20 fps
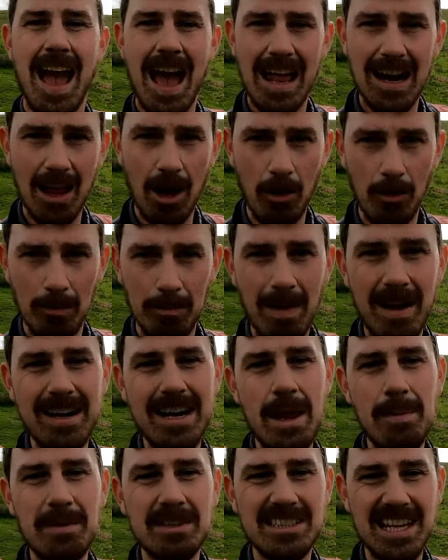Hello, my
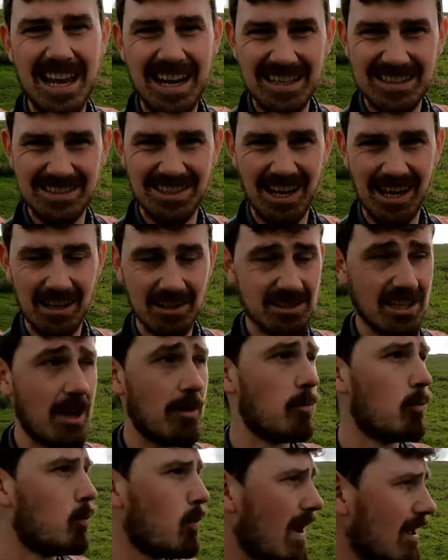name is Alex Iles
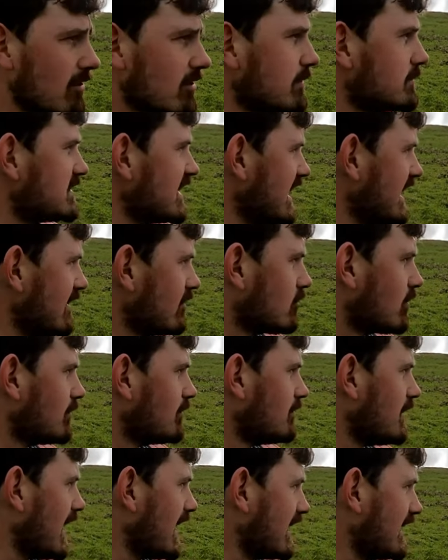and welcome to
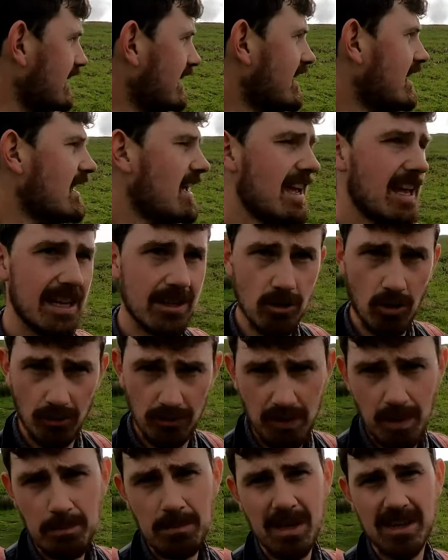Ingram Valley in
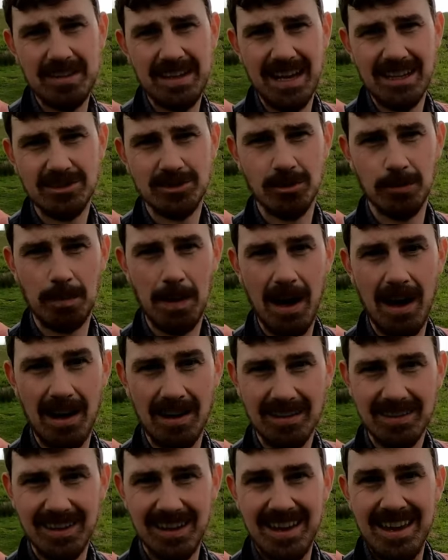Northumberland National
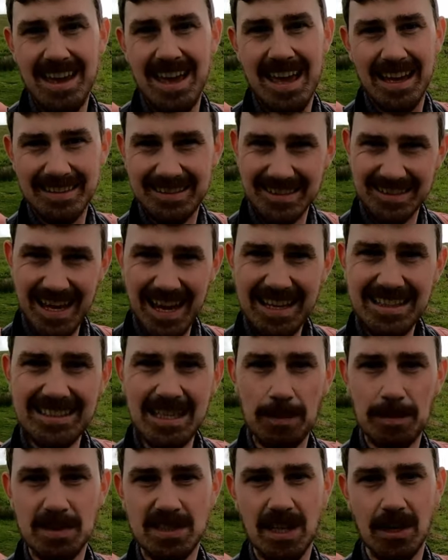Park. In
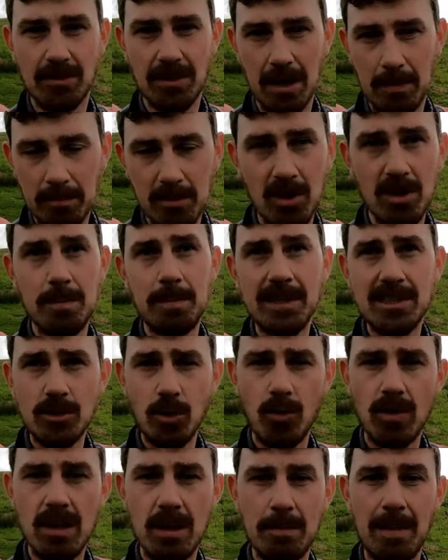today's episode, I'm going to be
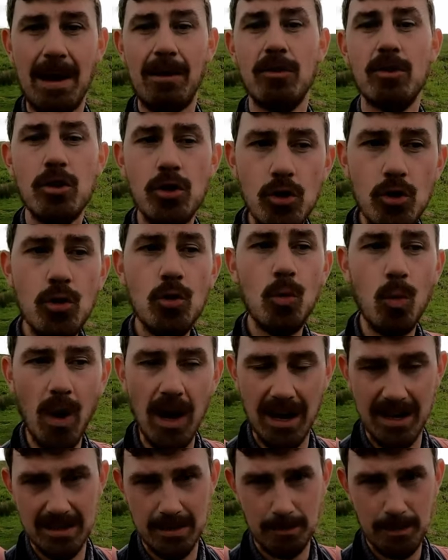talking about who
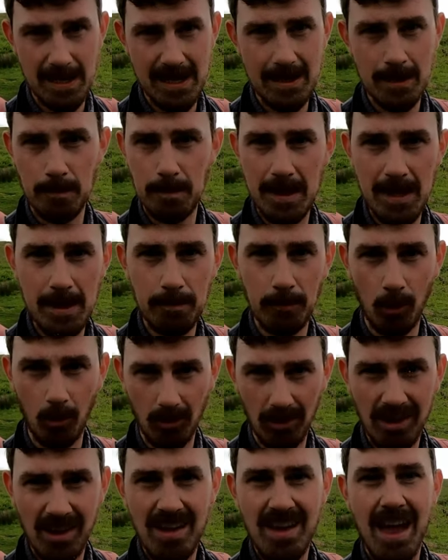were the Beaker
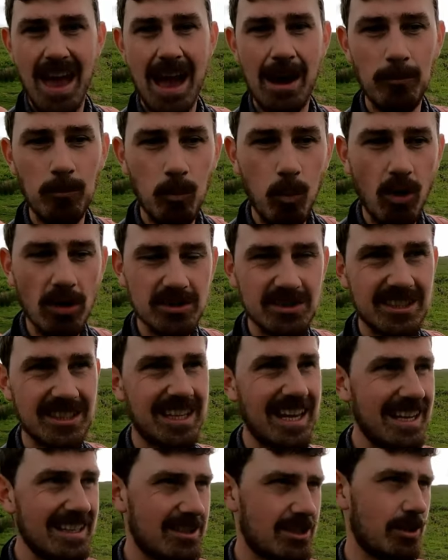people and what
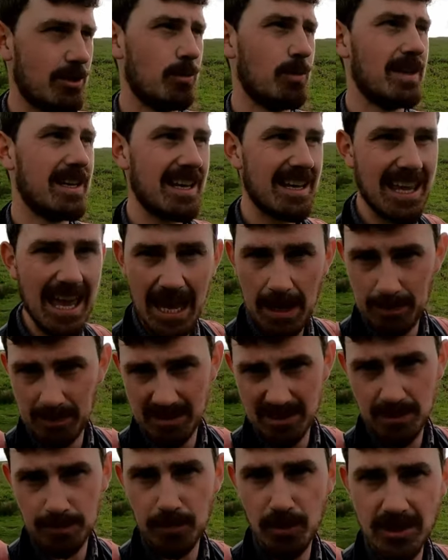did they do when they came
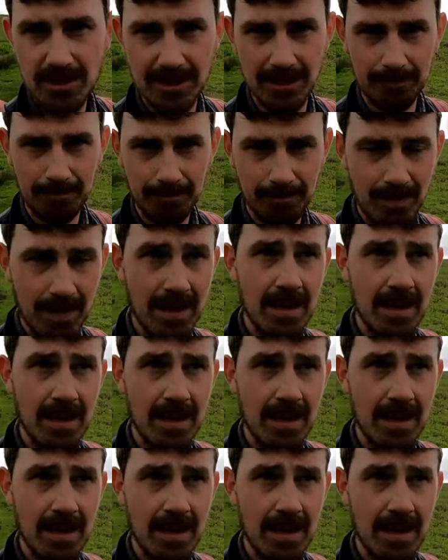into Britain.